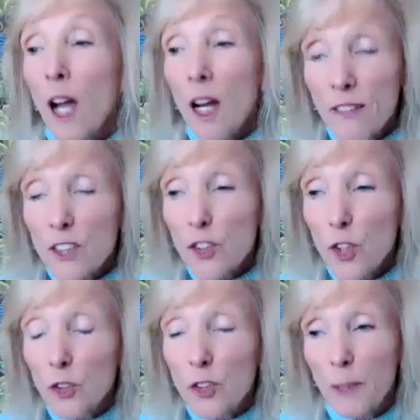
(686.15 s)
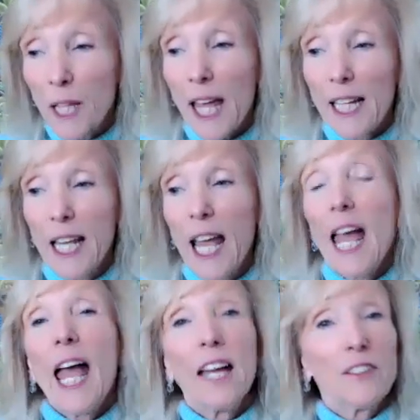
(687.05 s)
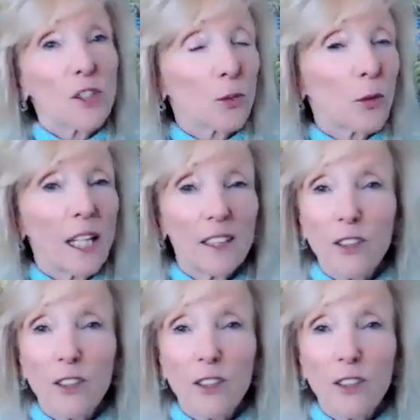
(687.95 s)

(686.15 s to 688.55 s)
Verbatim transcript: of our soul's plan and to write